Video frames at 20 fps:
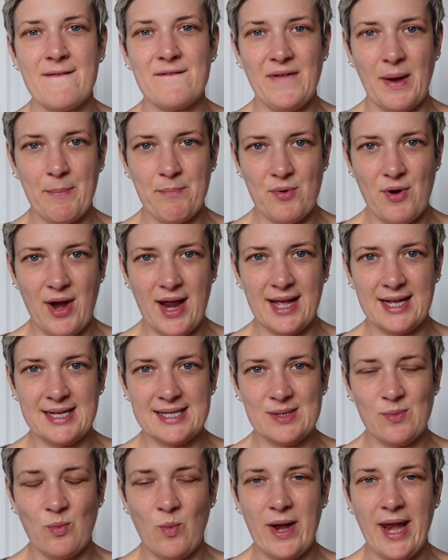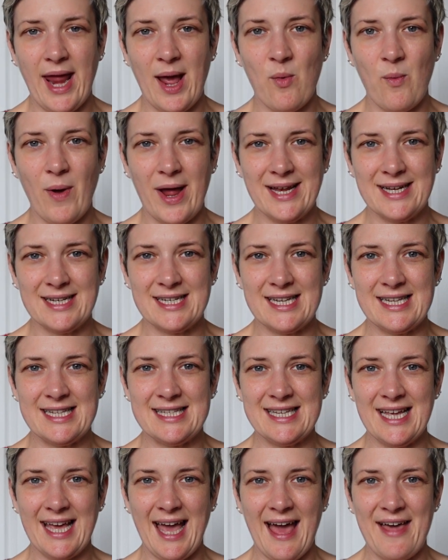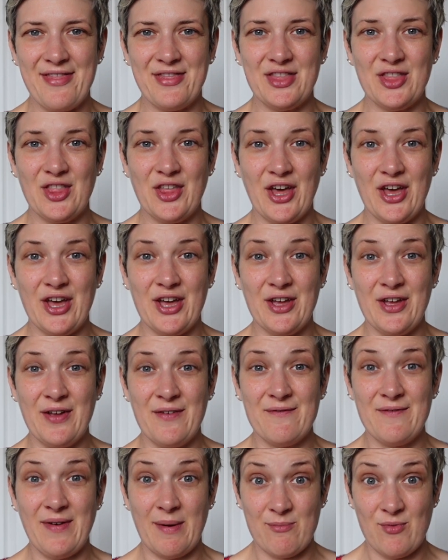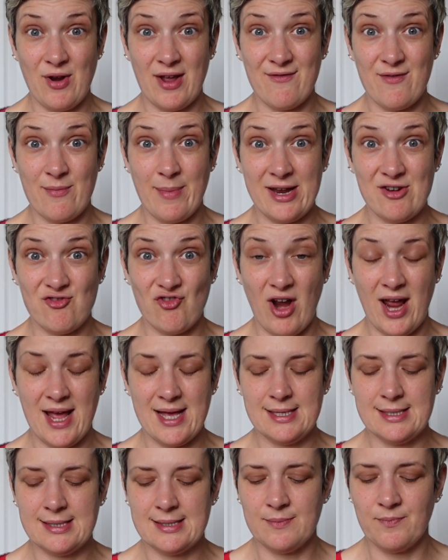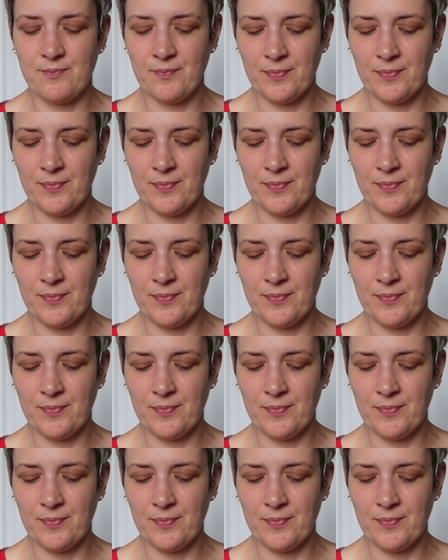Fabrics when I went to get the fabric for my dress.